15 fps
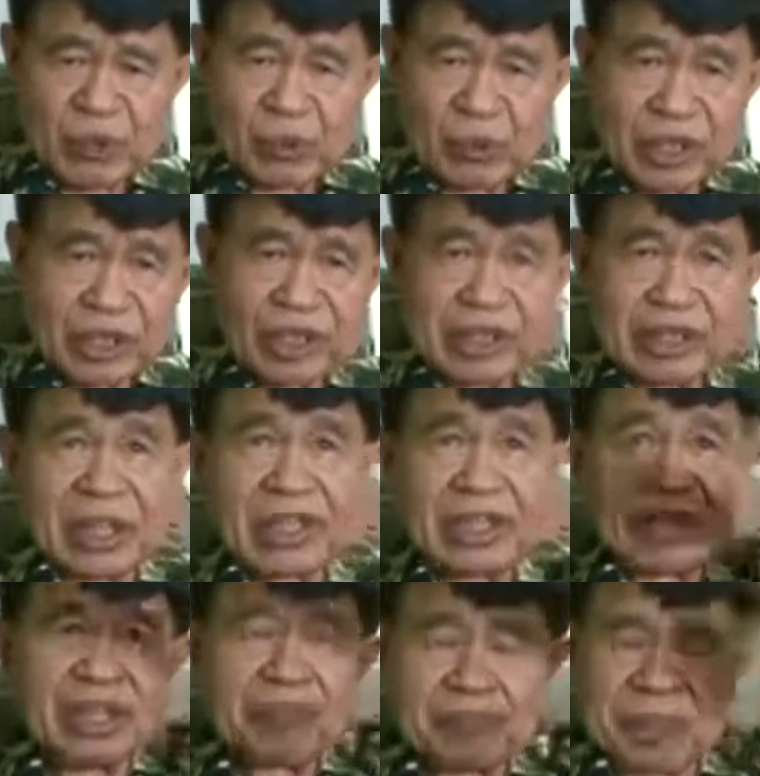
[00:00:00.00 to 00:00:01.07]
Where did
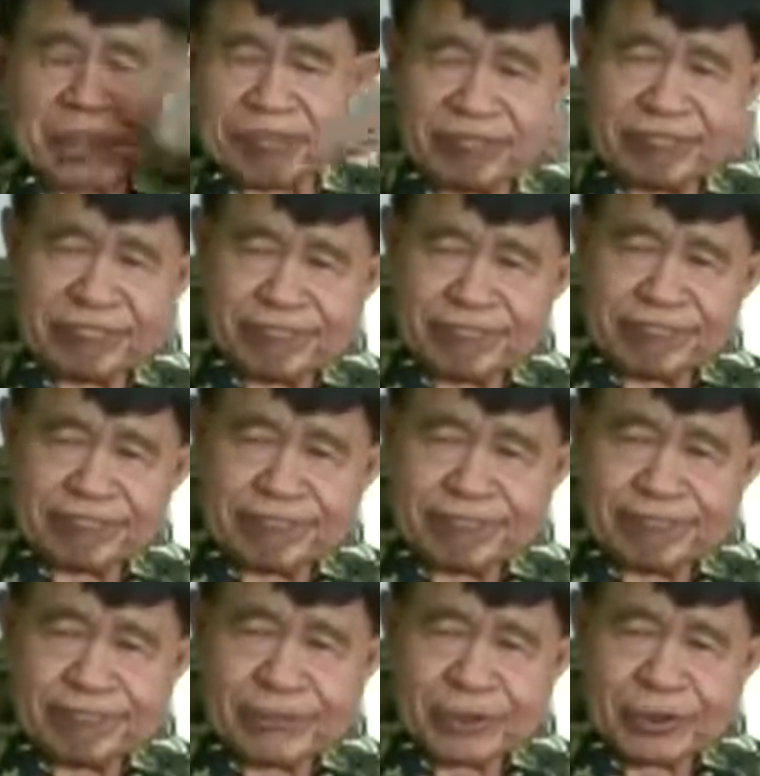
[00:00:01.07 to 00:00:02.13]
God came from?
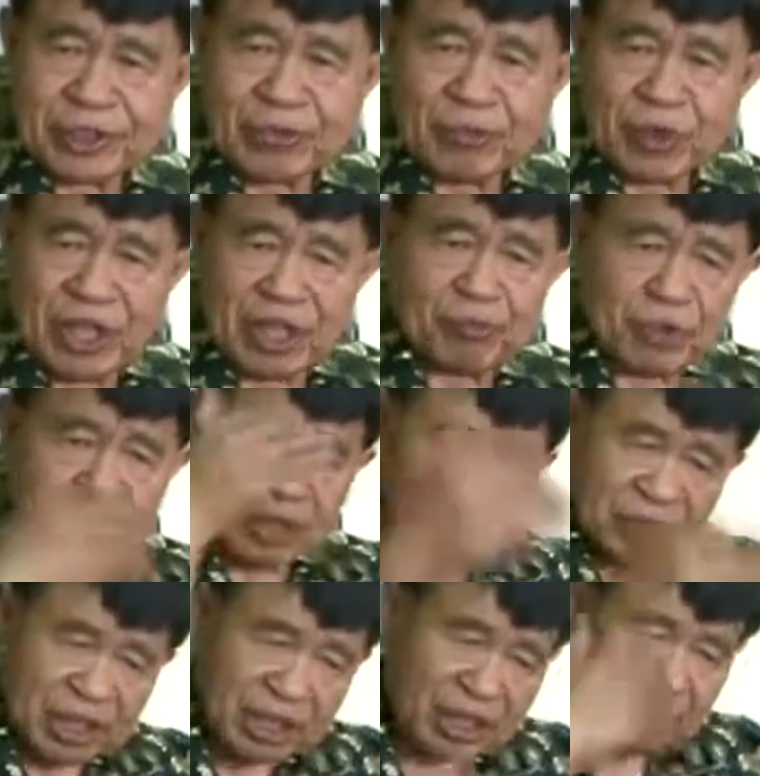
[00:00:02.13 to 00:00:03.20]
See, after
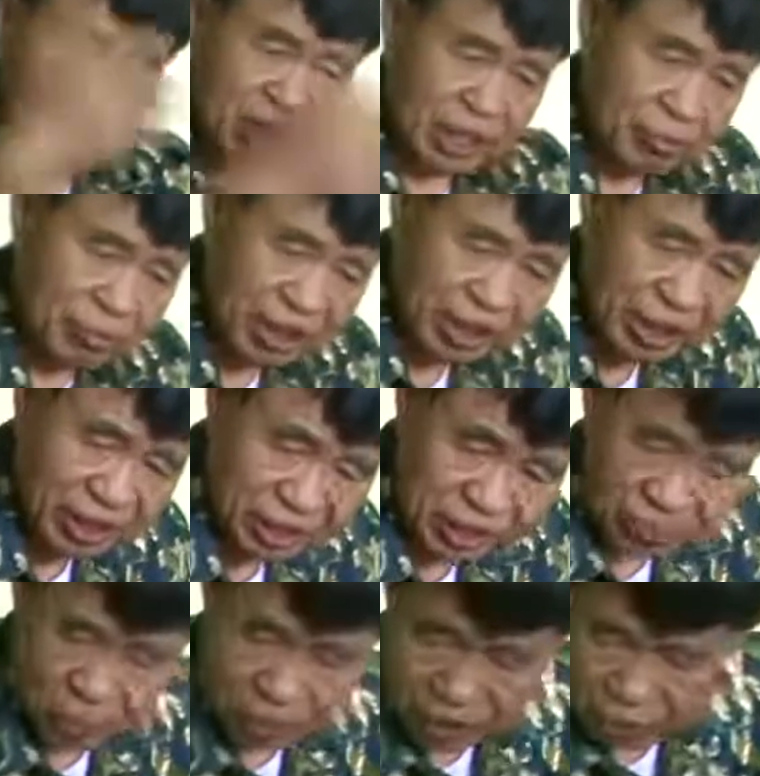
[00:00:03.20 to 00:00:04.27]
many years, if you